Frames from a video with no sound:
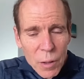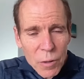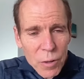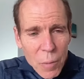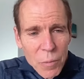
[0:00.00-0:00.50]

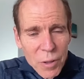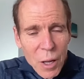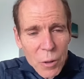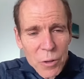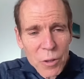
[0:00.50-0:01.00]
Some
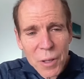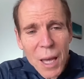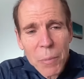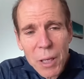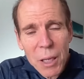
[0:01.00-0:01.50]
cells
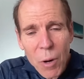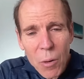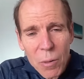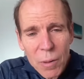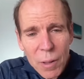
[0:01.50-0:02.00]
escape chemo,